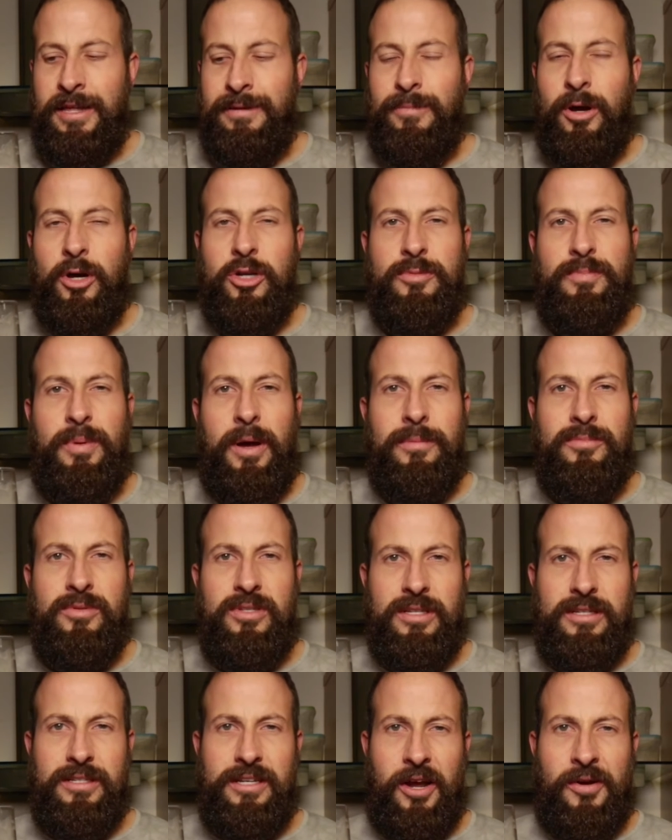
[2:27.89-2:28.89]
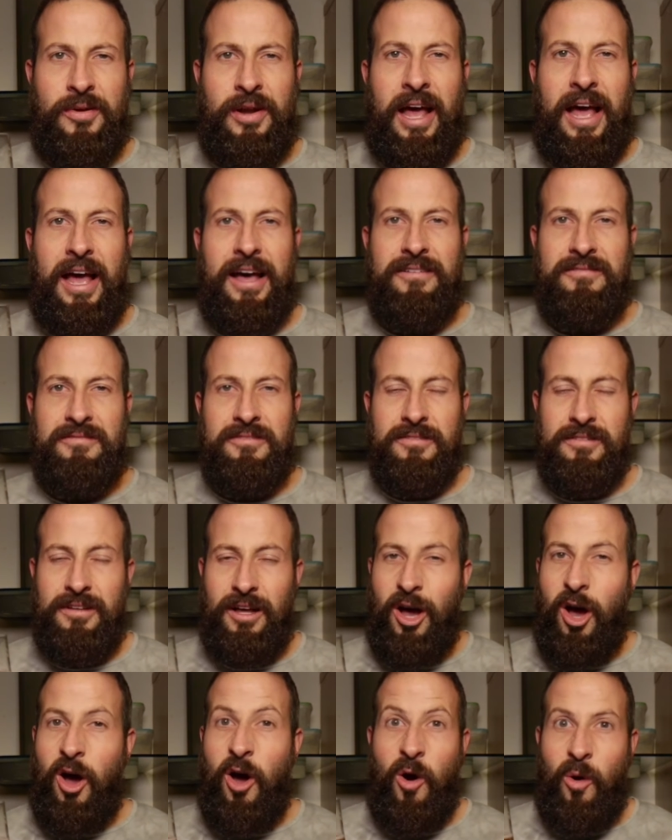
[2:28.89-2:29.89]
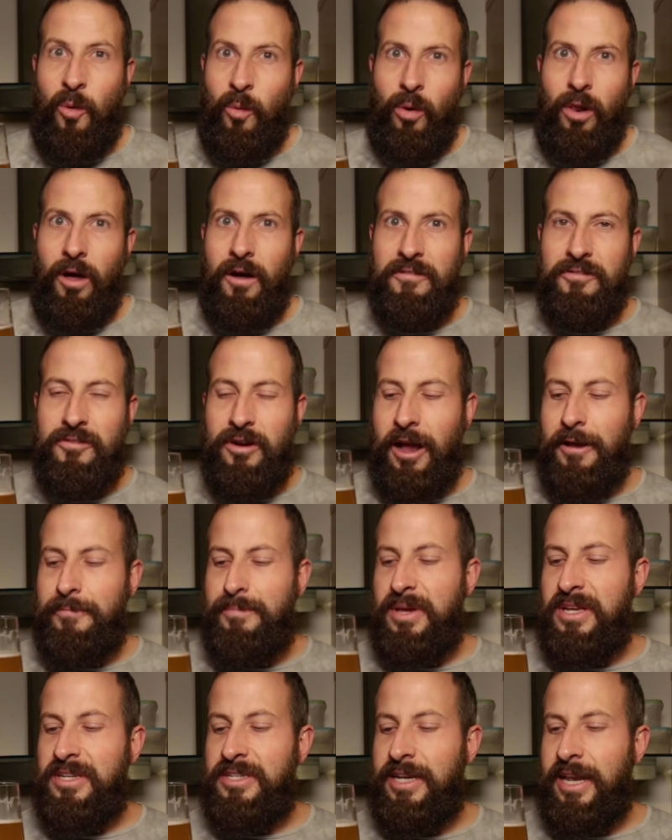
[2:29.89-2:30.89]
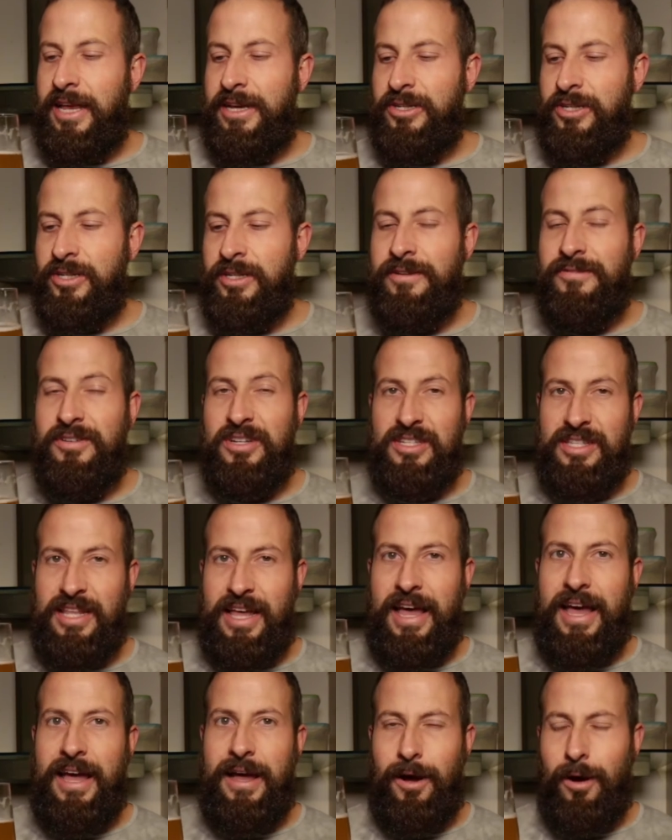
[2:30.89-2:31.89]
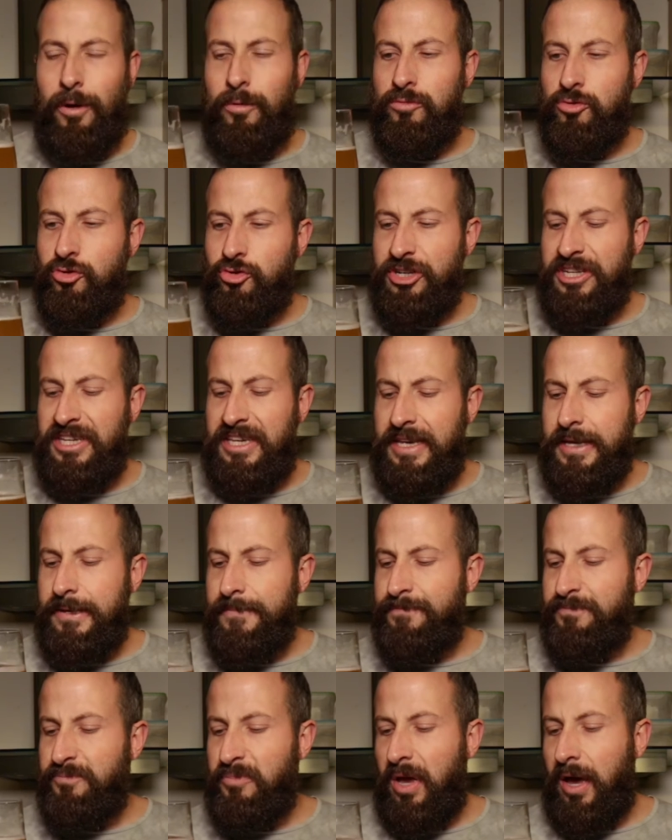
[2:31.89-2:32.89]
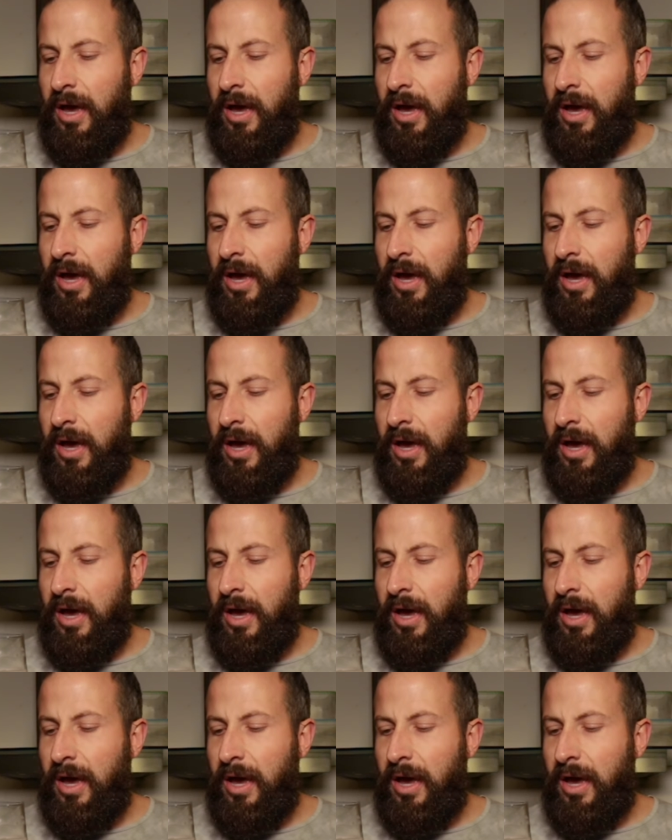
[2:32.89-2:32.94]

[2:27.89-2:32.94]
most pubs that don't have a whole lot of craft beer selection. If it's there, I'll drink it.